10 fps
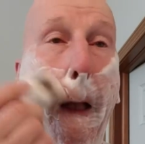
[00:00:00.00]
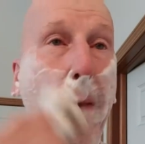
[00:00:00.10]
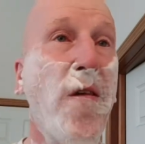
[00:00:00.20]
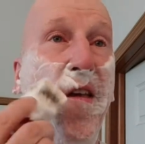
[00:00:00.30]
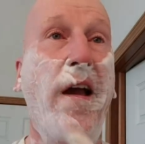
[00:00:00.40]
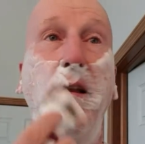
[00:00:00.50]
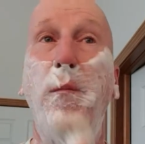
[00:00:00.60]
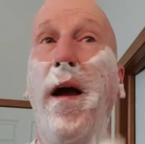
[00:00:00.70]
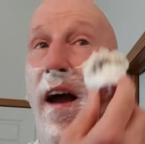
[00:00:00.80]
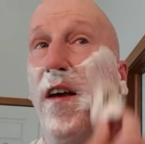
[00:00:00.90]
That
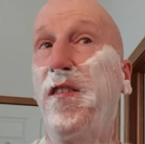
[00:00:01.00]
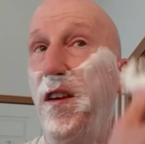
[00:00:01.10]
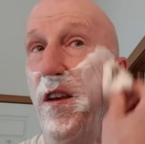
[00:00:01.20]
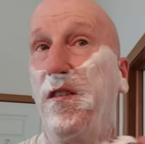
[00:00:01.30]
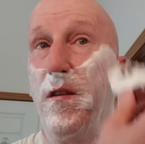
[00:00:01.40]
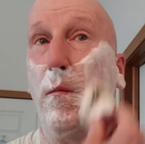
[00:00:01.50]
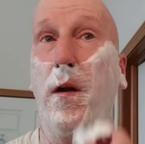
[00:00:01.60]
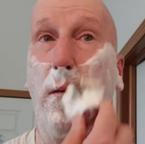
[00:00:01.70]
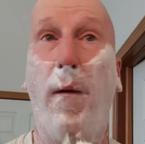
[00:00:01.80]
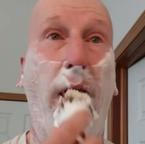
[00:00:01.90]
second pass is the
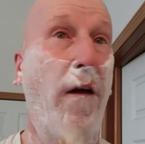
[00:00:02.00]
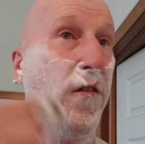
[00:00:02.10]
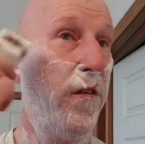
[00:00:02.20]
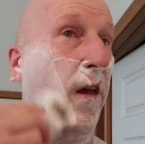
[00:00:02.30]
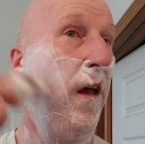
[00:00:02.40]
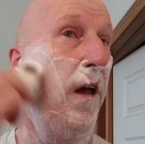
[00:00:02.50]
money pass.